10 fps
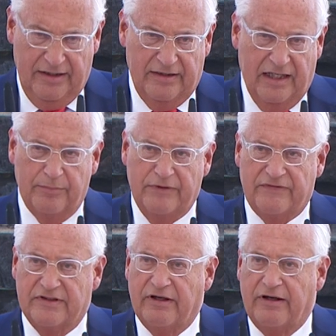That
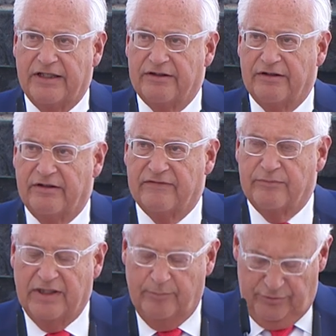music died on
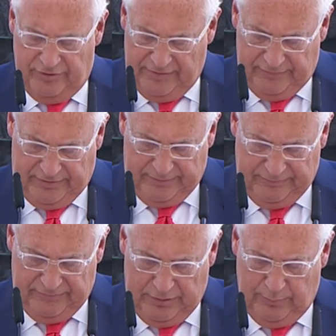September 11th.
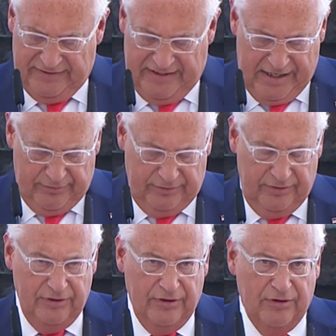It went
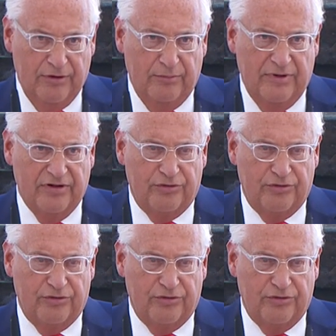down with the